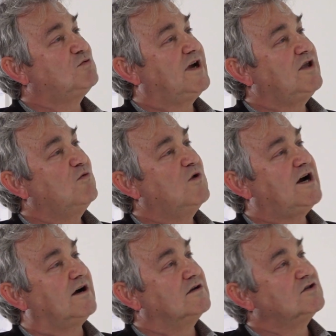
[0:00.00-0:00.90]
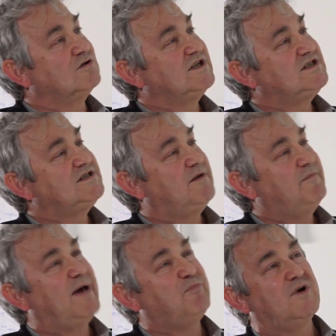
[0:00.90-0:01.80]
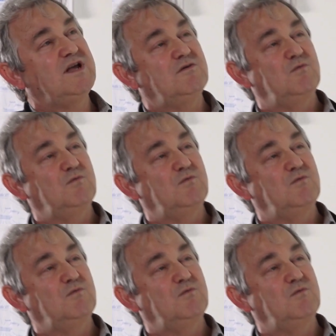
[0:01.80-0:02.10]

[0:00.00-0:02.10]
where you were. So this is a map where you